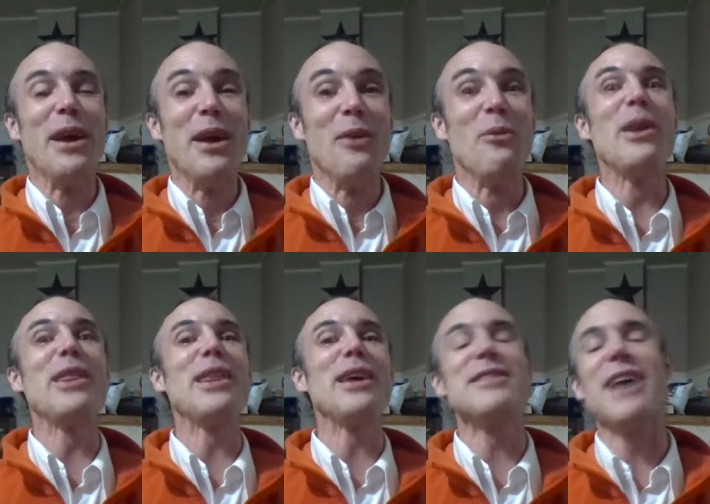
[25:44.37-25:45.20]
with
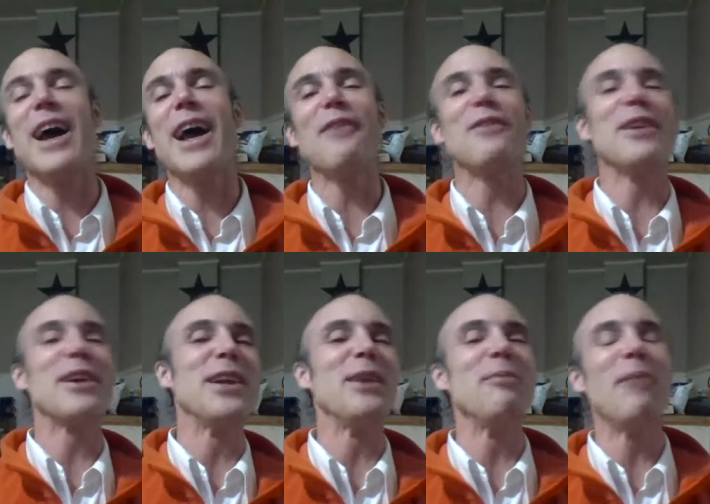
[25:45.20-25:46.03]
this, I have to
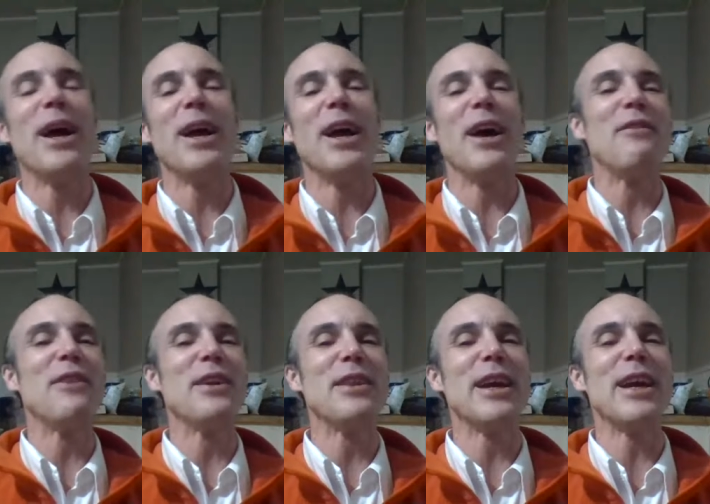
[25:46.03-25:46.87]
clean my
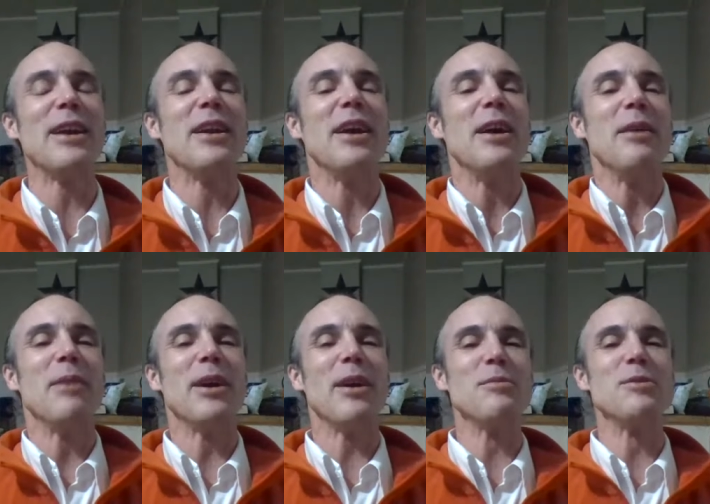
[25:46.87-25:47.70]
everything and
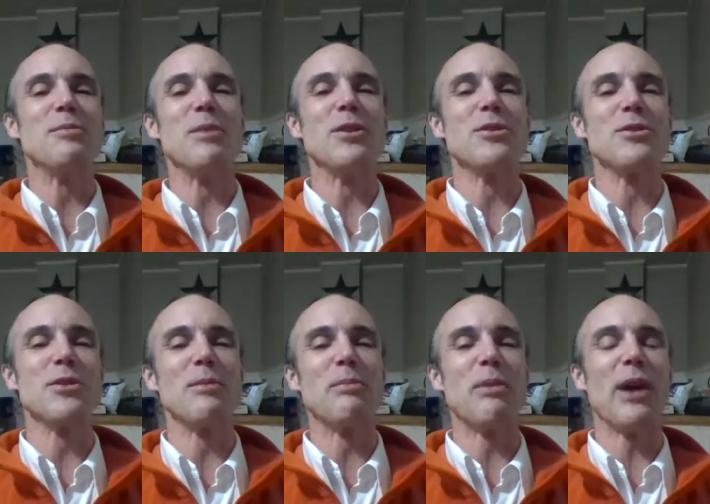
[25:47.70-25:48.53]
become spiritually
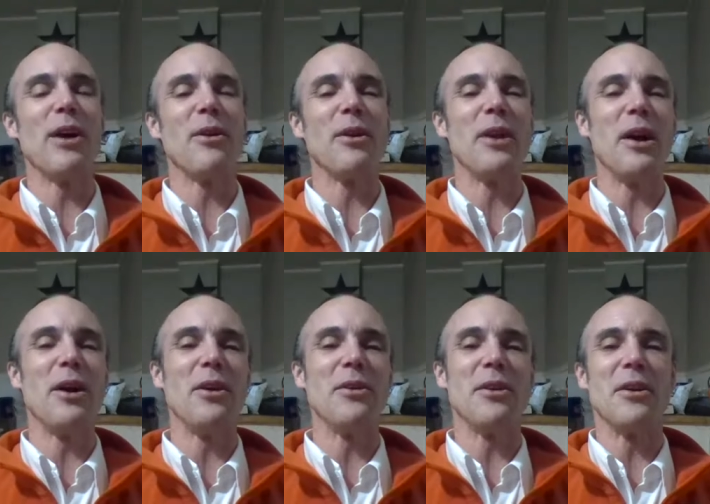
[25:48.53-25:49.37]
proud
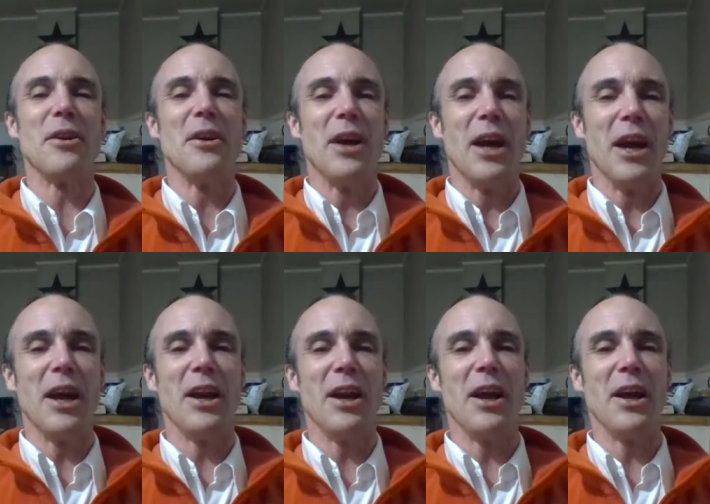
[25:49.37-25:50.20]
elder,
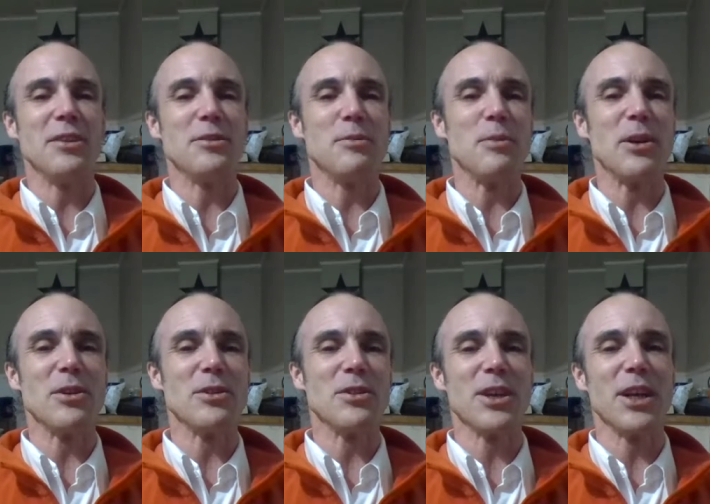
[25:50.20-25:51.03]
and
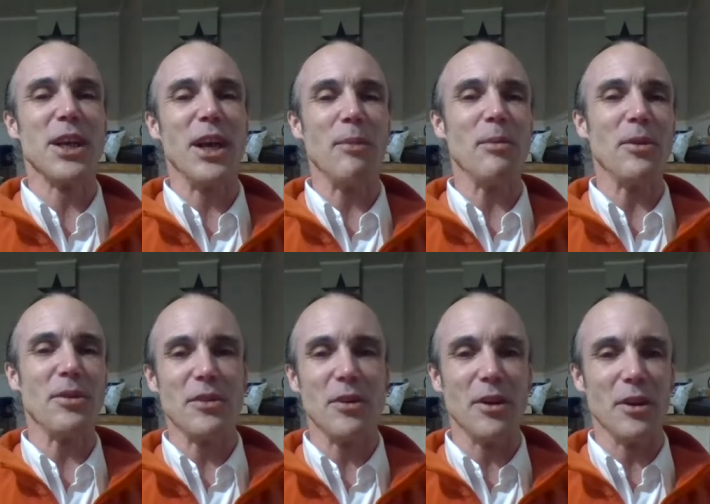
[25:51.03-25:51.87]
spiritually able
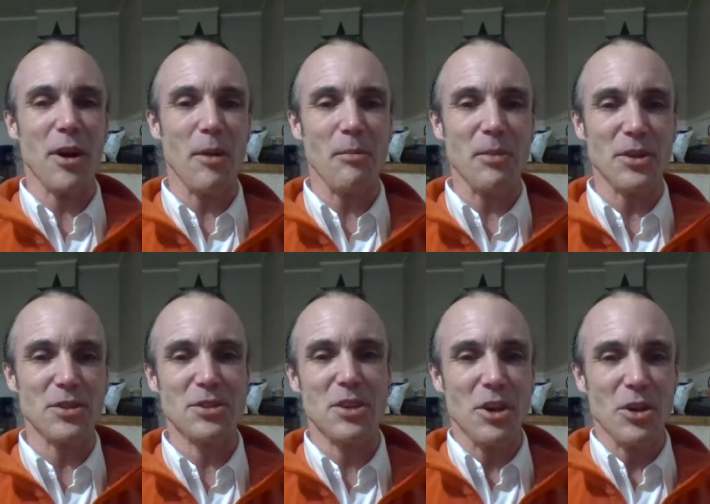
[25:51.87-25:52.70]
to
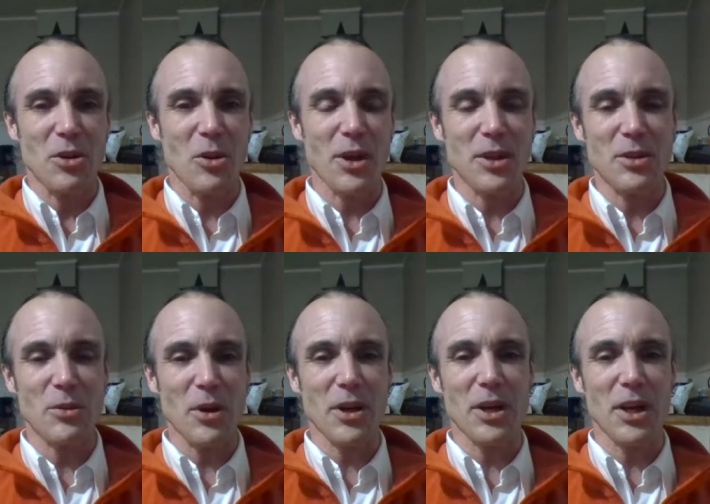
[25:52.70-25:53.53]
accomplish going to
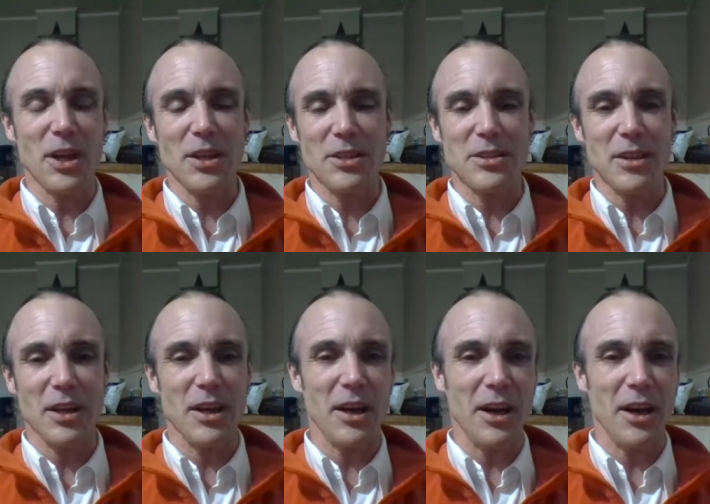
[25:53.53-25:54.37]
work at
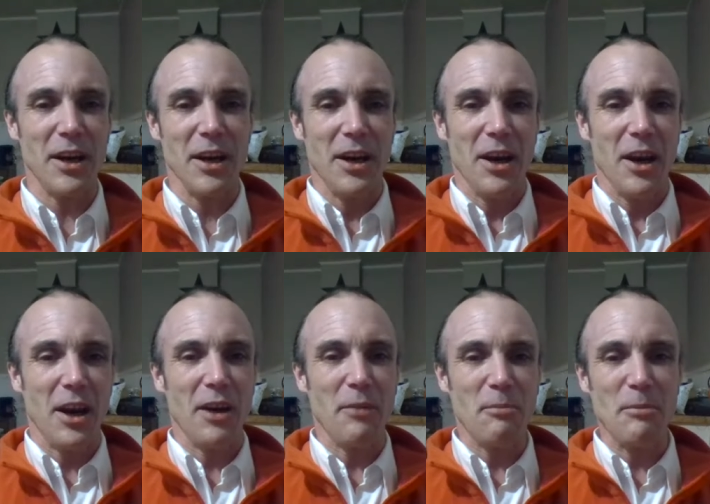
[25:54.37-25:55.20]

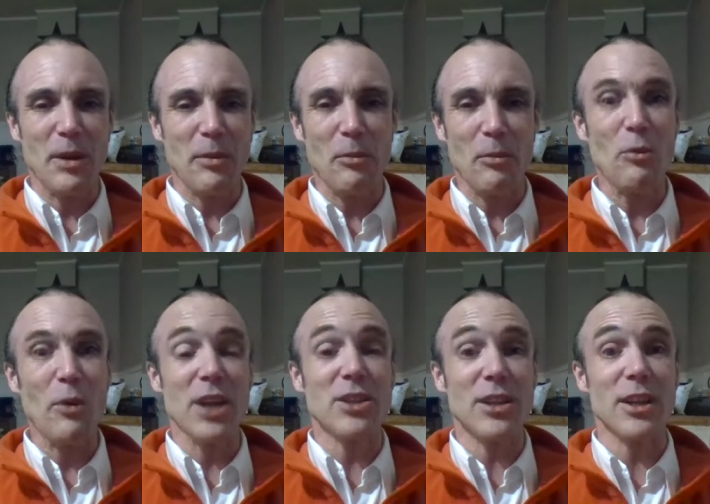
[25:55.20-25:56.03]
minimum wage,